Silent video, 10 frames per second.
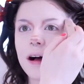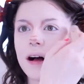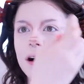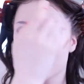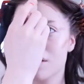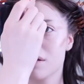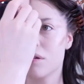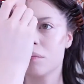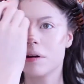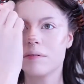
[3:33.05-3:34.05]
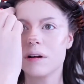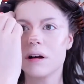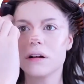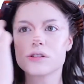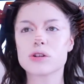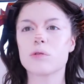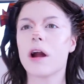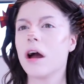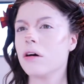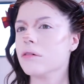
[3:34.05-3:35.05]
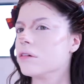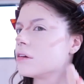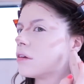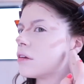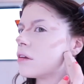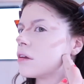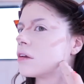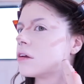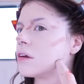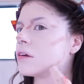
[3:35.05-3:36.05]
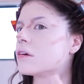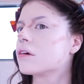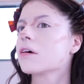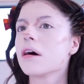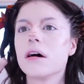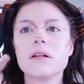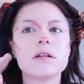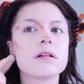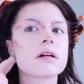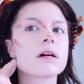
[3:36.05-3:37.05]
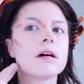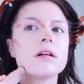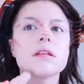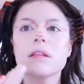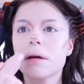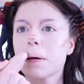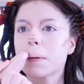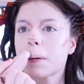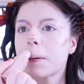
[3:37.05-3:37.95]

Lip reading: A little bit of a surround kind of thing.